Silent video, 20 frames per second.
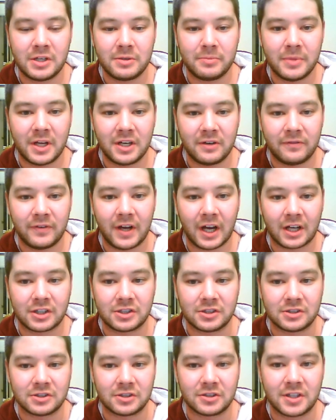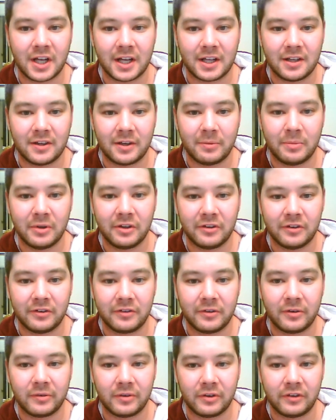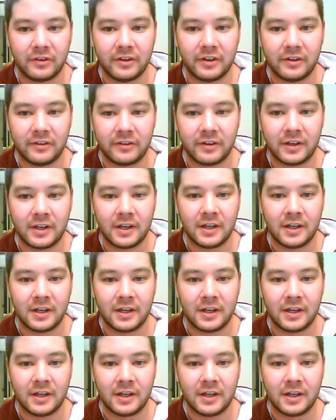manufacturers are taking their business overseas,